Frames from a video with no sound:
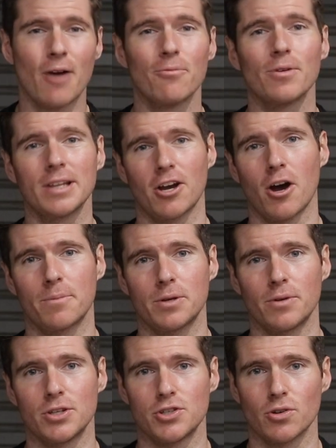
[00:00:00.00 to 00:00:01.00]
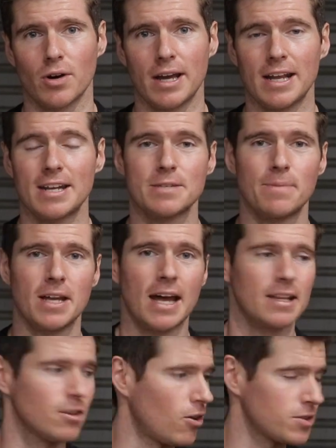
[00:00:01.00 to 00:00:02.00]
I really hope you enjoy it. It has been
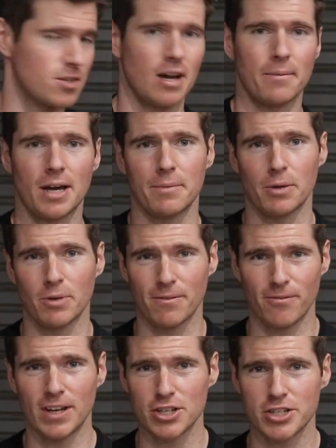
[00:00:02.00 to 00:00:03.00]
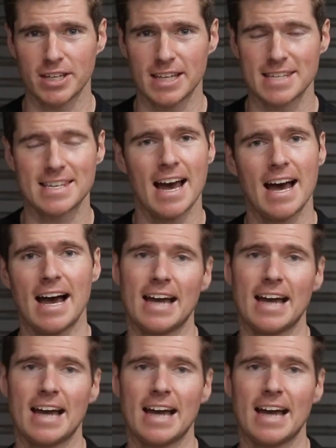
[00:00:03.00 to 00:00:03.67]
a long time coming with finishing this.